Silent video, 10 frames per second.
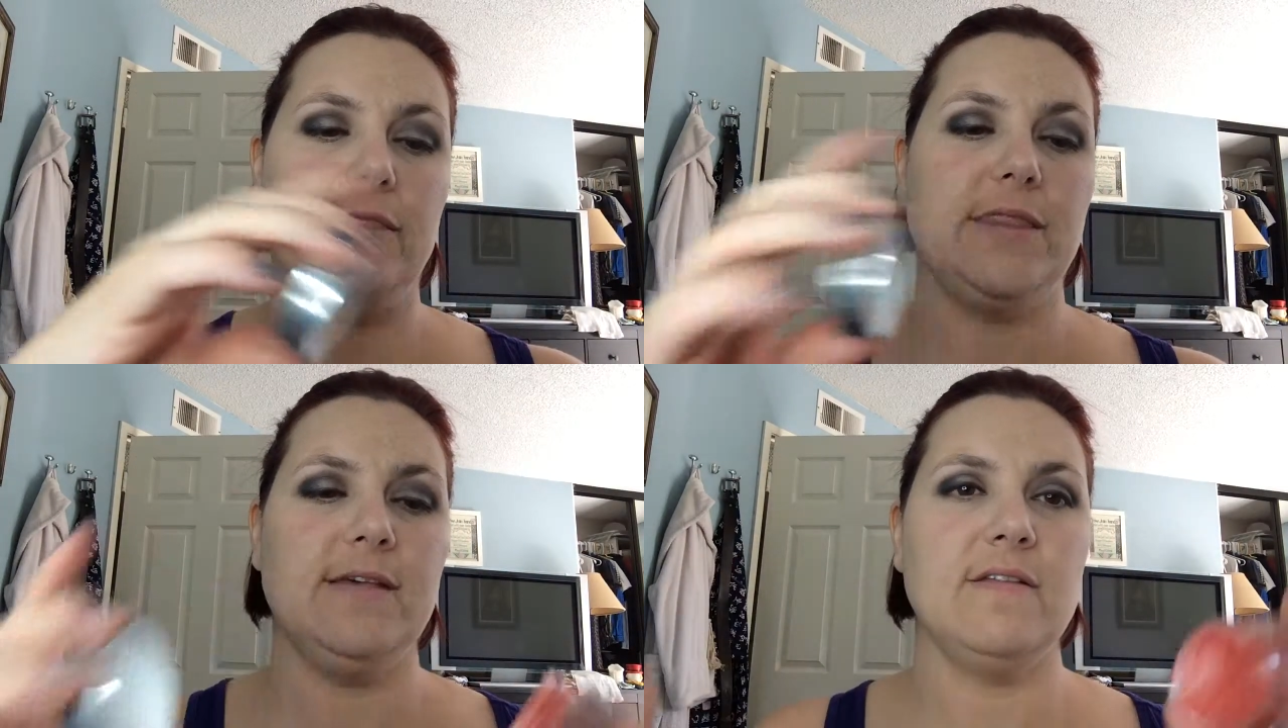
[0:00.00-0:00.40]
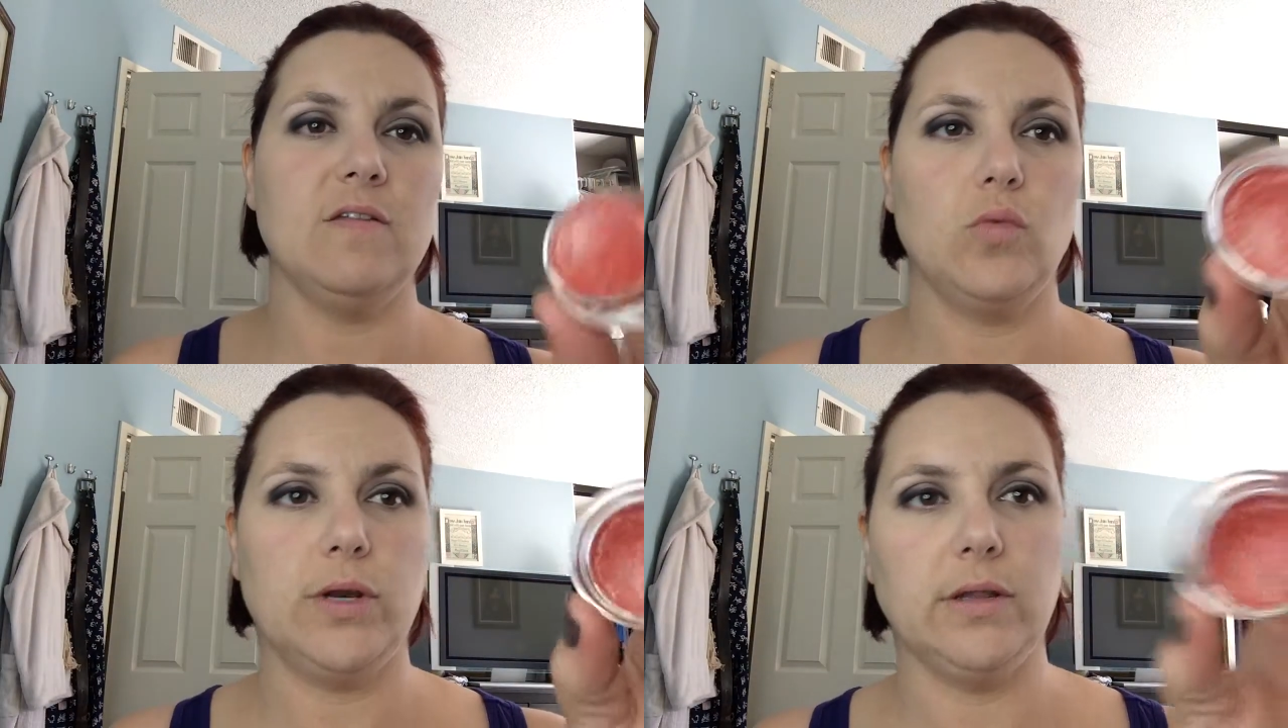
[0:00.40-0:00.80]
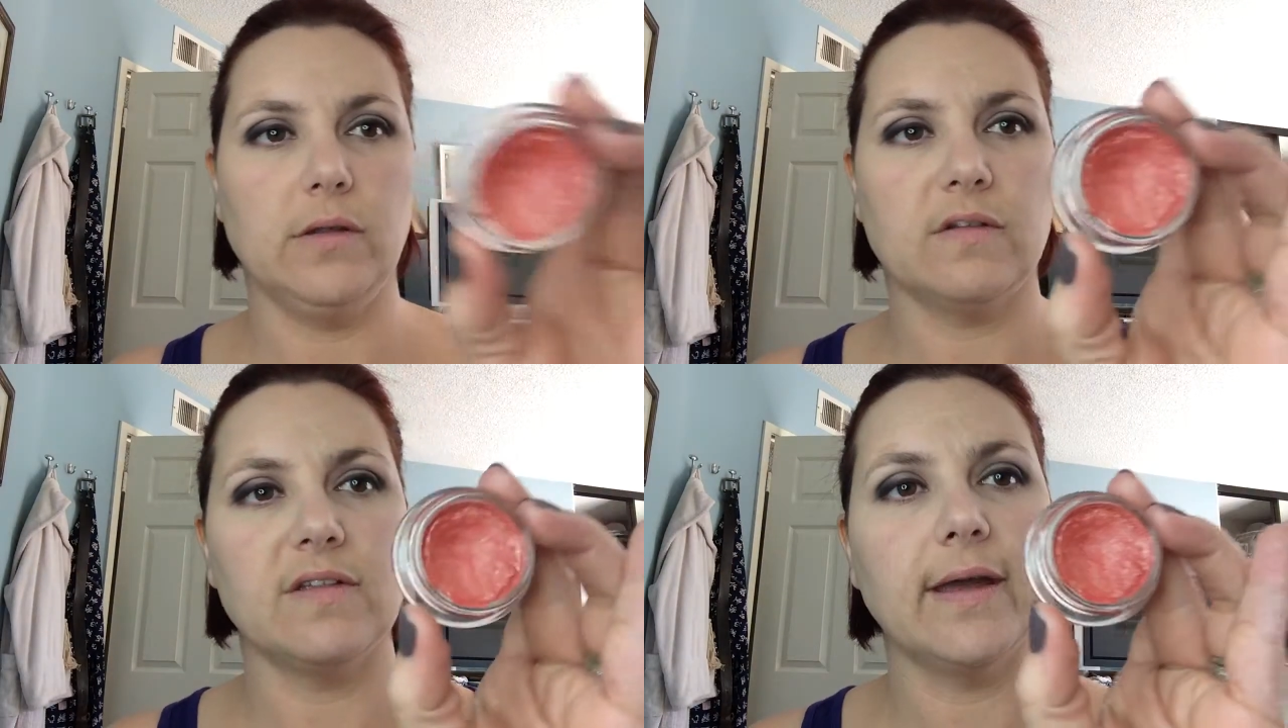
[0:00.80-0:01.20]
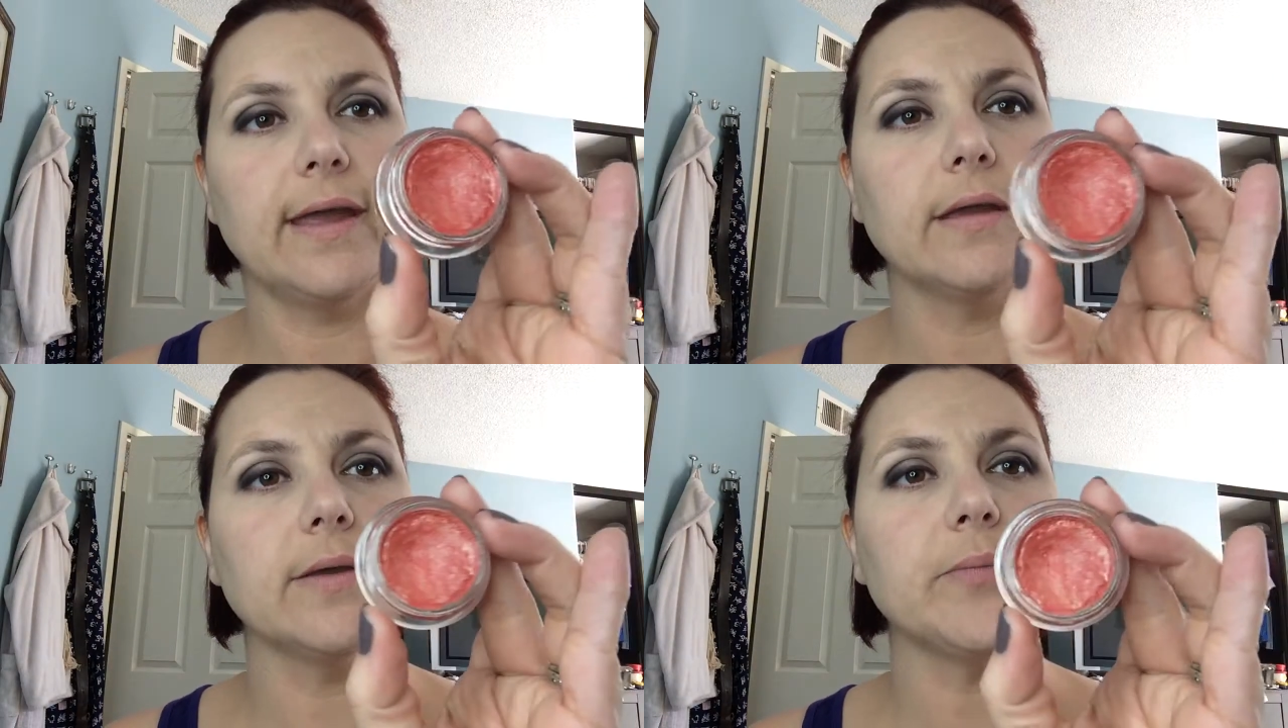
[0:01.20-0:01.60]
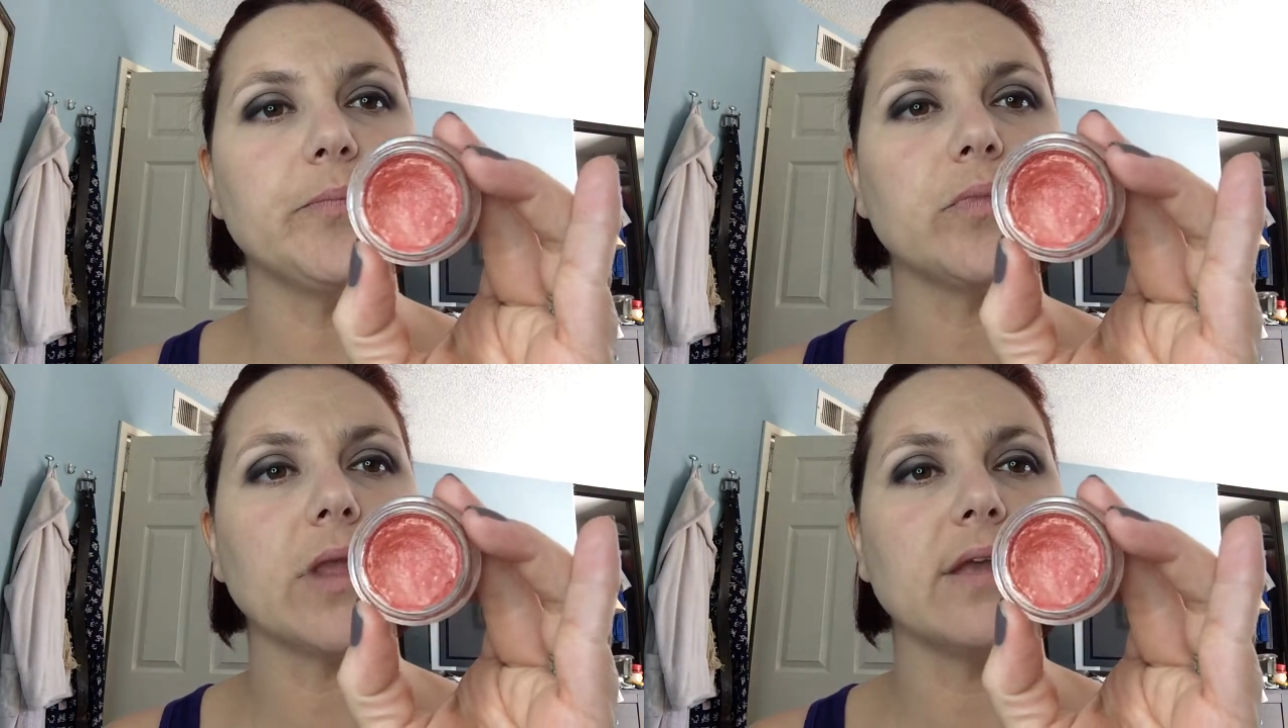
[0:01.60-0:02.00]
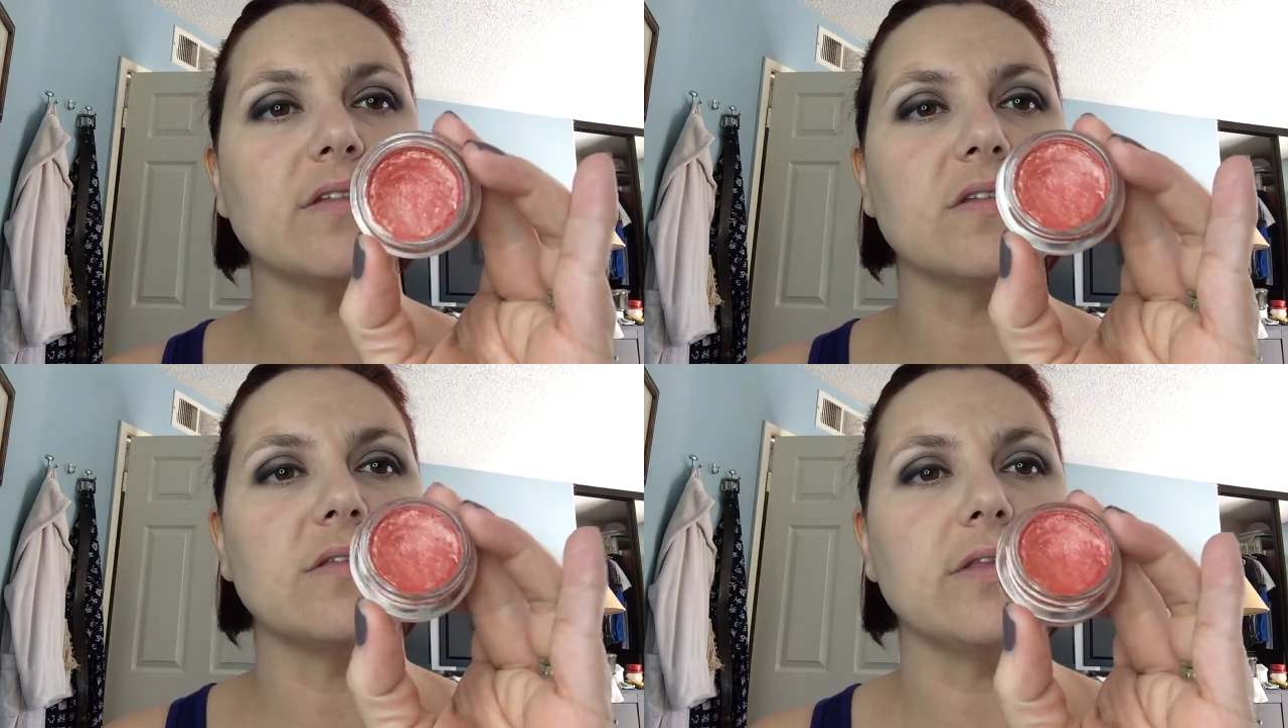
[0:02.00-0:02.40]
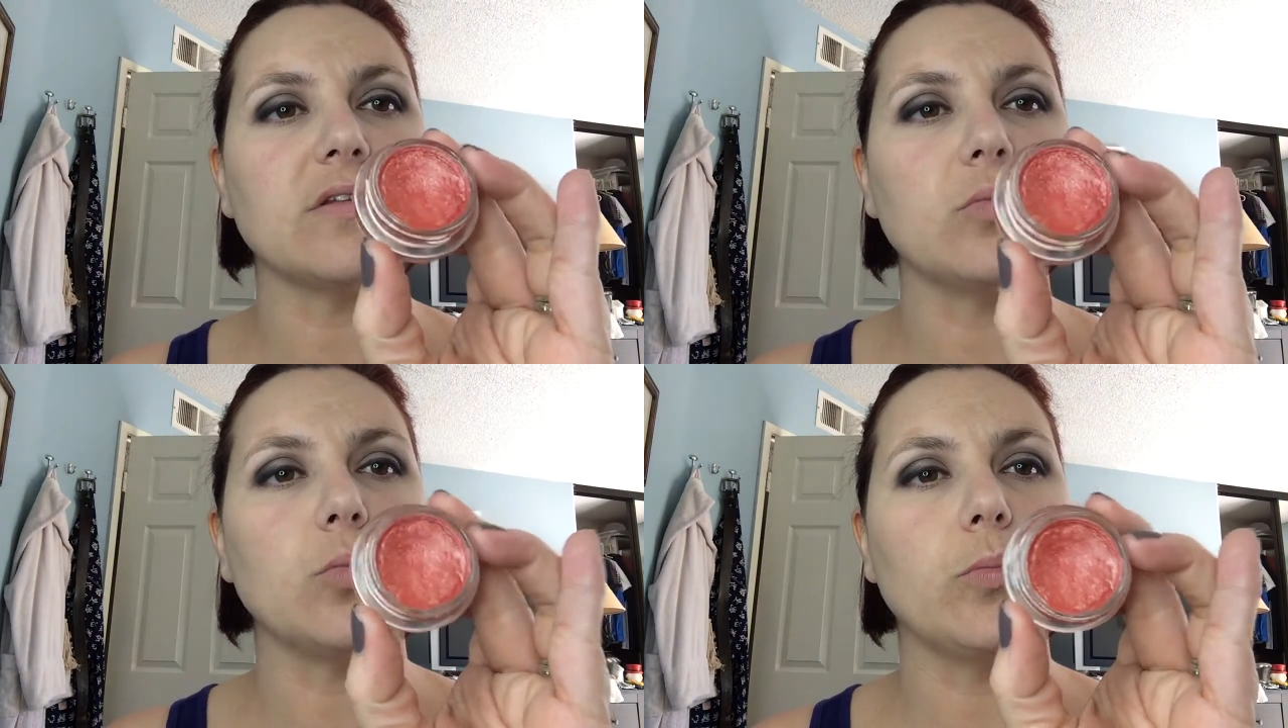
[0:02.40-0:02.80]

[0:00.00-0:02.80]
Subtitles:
This is what it looks like. It's this